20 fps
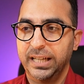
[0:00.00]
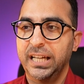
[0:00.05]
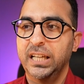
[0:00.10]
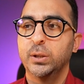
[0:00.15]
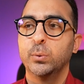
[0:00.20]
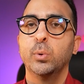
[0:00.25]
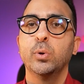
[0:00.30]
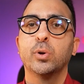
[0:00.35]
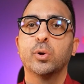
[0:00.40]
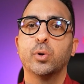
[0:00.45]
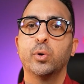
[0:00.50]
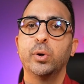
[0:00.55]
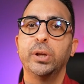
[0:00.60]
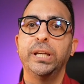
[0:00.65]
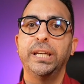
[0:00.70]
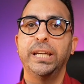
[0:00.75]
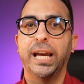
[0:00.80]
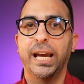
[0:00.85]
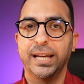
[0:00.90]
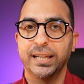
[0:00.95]
It will
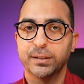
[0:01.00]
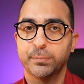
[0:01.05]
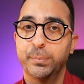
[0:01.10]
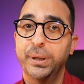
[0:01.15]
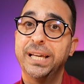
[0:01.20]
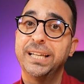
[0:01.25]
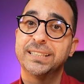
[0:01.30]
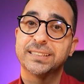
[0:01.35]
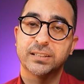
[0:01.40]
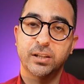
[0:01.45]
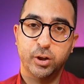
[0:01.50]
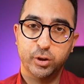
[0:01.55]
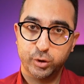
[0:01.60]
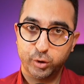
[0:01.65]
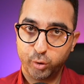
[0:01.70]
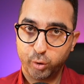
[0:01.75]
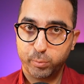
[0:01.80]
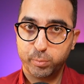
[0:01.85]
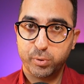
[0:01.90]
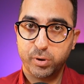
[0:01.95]
create, based on
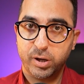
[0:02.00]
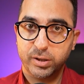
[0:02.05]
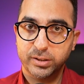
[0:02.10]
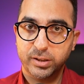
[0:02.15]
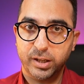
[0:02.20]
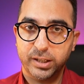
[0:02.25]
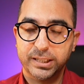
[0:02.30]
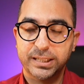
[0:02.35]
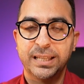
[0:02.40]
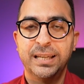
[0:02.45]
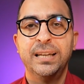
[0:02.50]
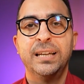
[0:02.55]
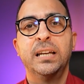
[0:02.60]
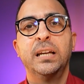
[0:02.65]
your product,